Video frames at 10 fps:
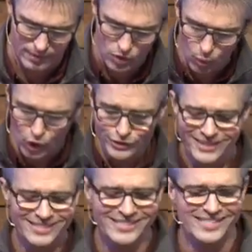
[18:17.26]
The world
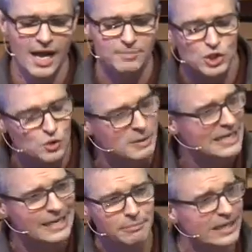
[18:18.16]
doesn't stop
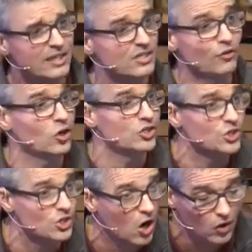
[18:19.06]
spinning because of our
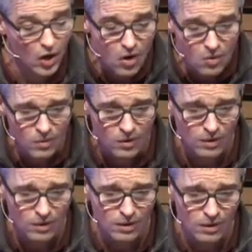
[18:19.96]
sorrow.
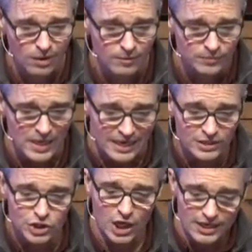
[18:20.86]

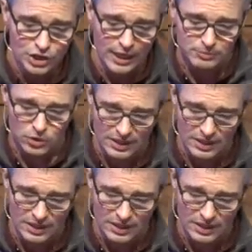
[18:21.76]
In John chapter